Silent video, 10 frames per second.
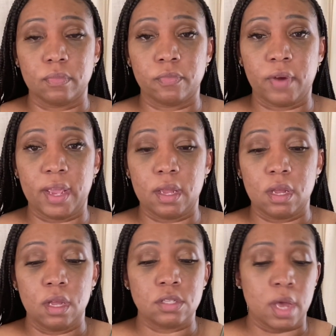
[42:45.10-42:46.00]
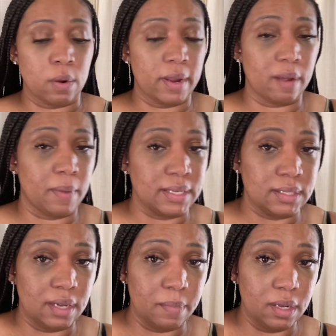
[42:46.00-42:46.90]
right? So I don't like my
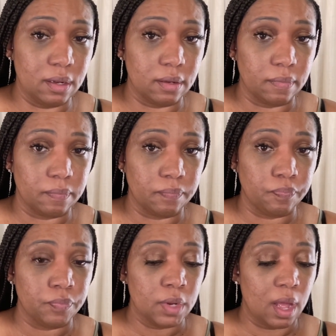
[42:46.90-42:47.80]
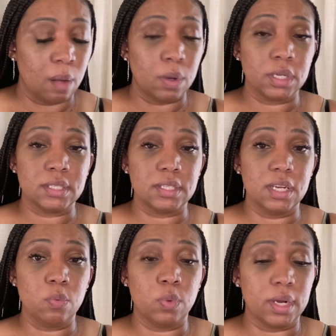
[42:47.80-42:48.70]
stomach. I'm gonna
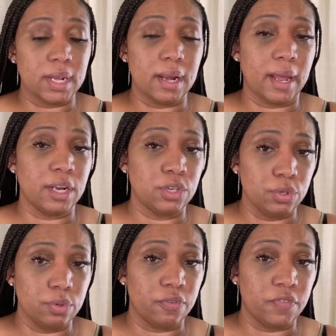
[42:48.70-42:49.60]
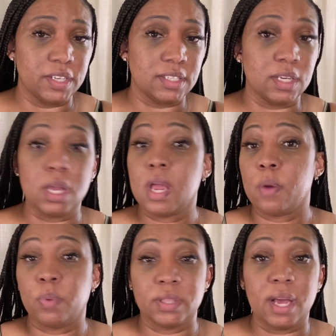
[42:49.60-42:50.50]
see what can I do to fix it
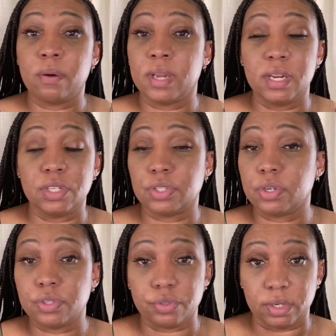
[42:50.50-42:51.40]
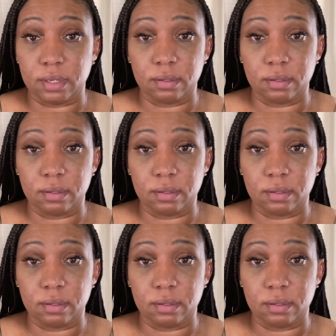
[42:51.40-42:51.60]
without getting surgery,